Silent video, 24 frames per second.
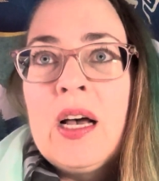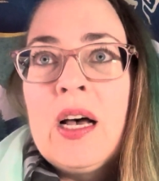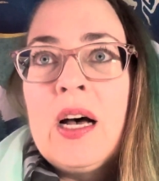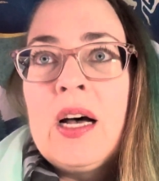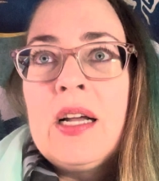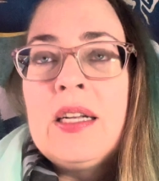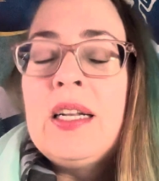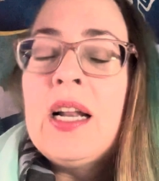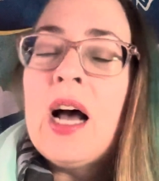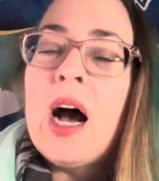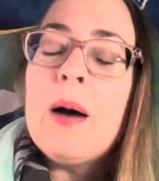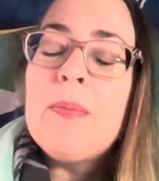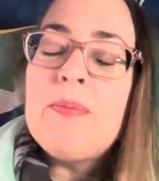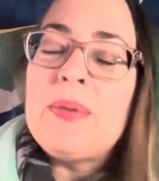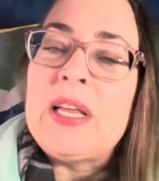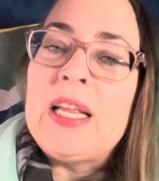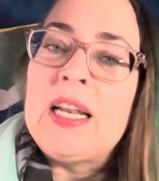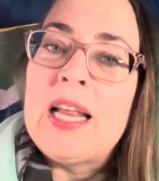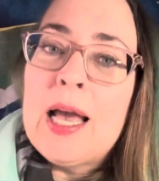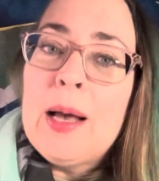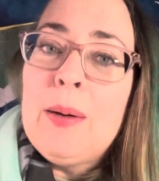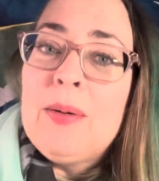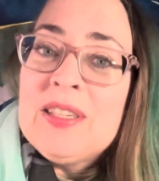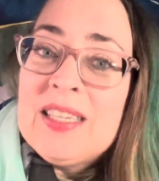not being
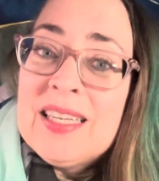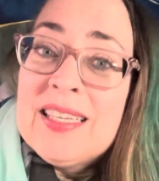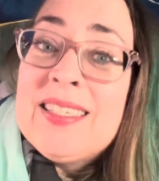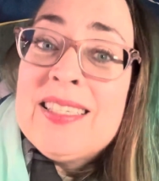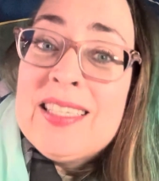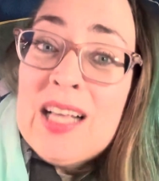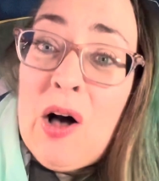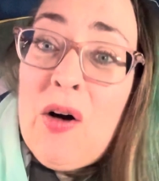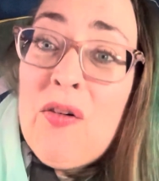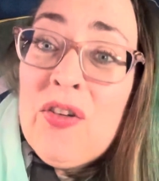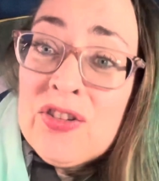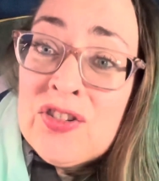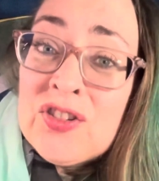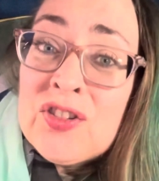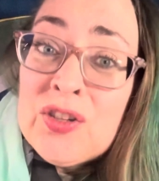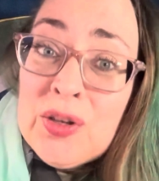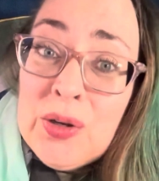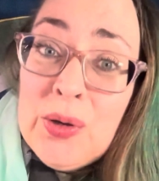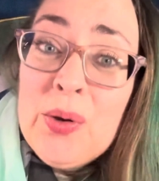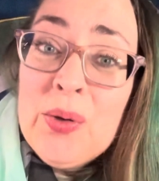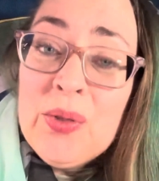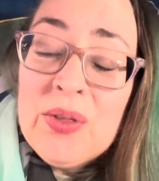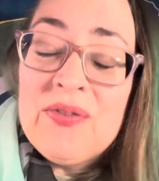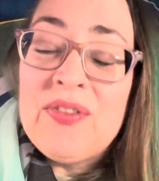able to
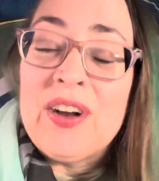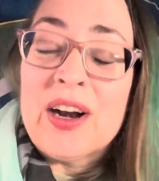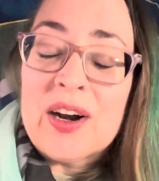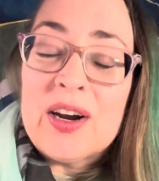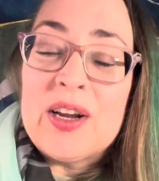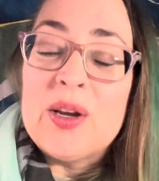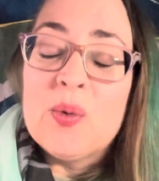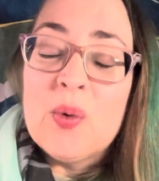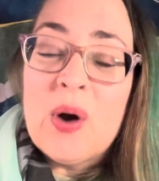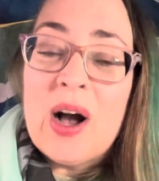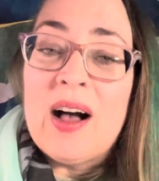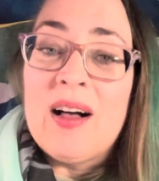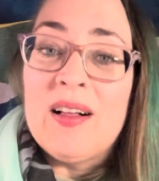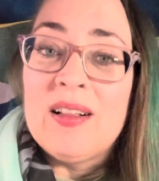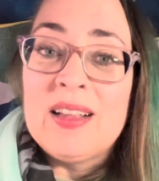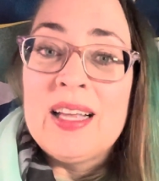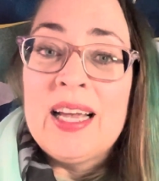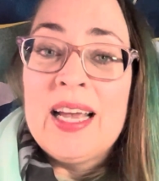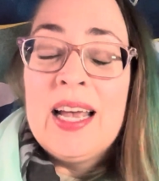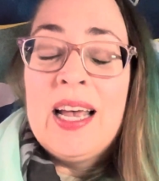self-soothe very well,